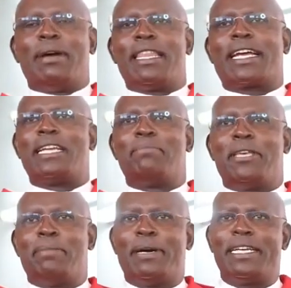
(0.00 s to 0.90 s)
mother can
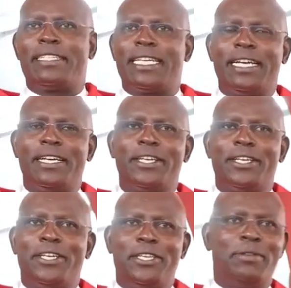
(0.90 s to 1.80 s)
be a pastor,
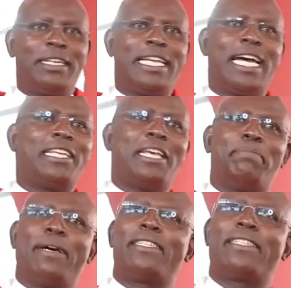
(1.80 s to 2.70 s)
your dad
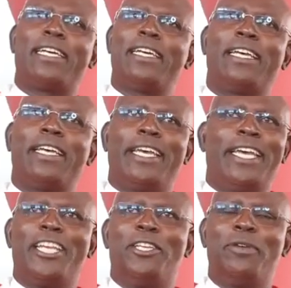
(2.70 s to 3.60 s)
a pastor,
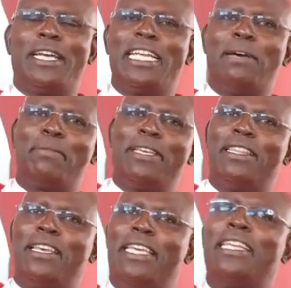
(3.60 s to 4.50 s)
and you end up in the